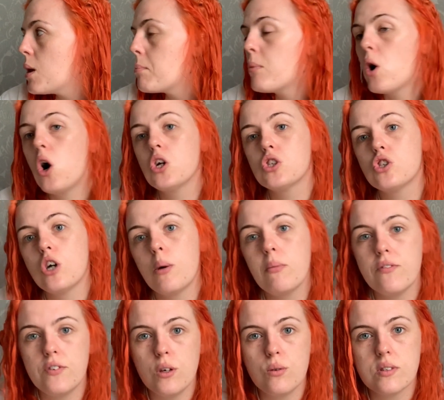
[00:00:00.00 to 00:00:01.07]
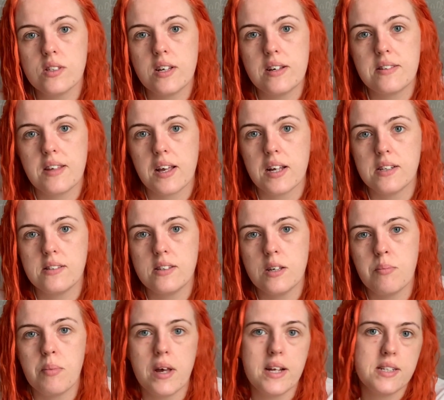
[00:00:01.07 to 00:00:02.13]
but on top of using it as like a
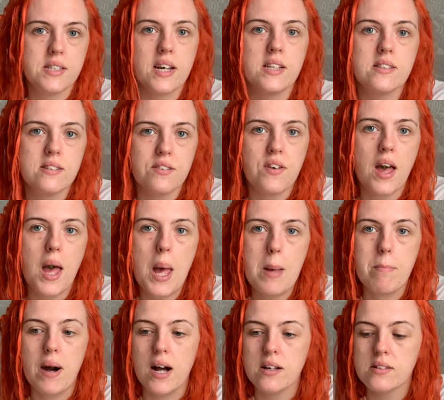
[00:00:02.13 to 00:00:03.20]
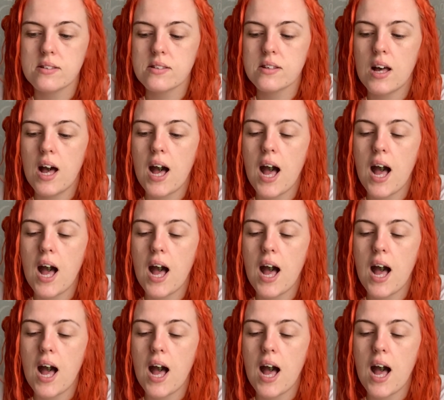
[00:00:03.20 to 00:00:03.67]
deep intensive hair mask,